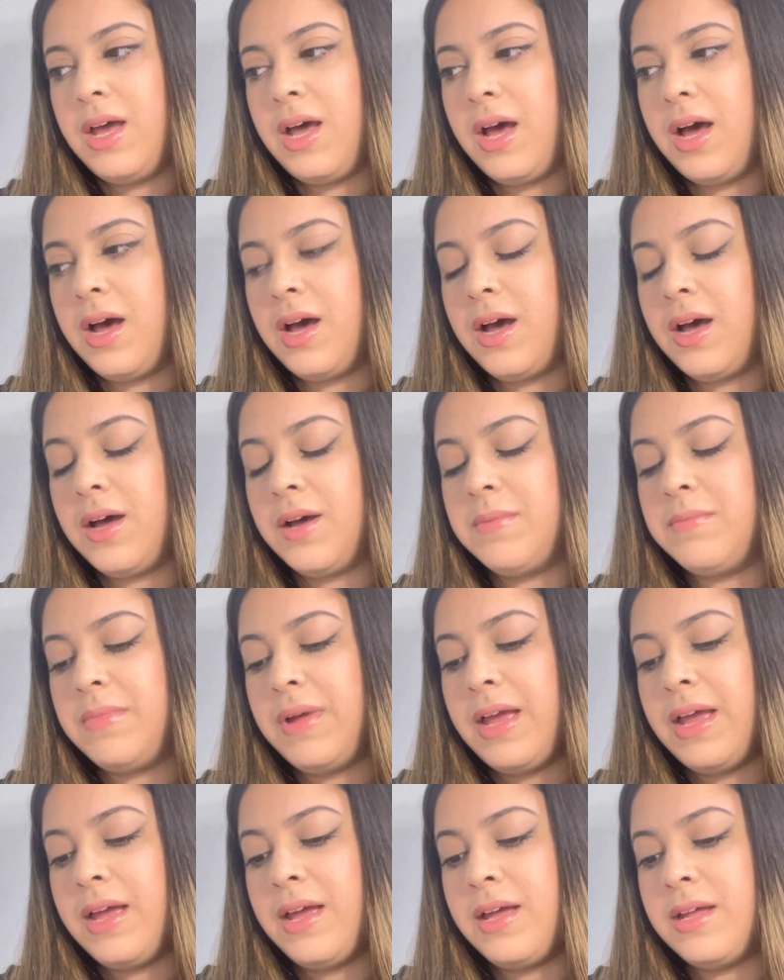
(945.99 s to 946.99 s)

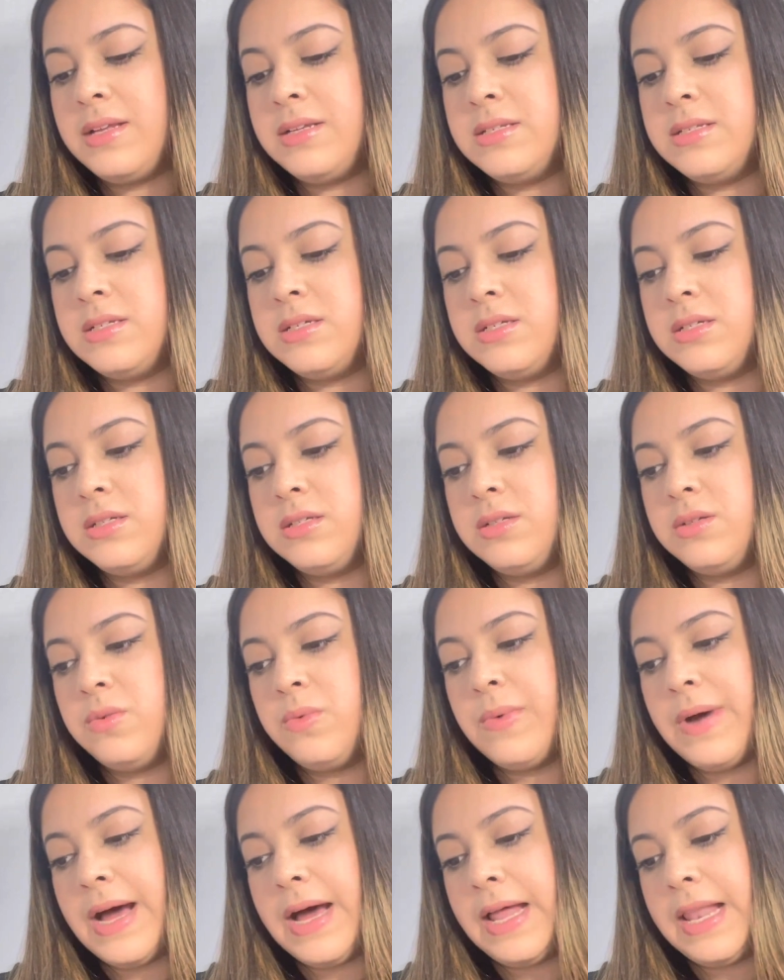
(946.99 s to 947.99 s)
and
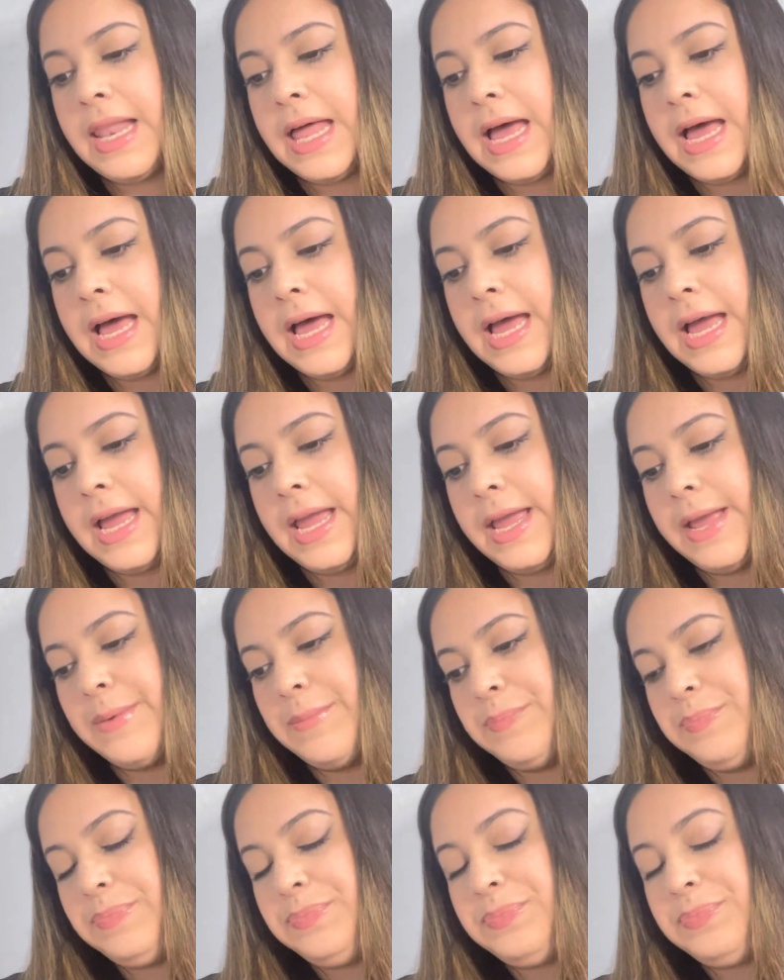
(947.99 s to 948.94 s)
while I'm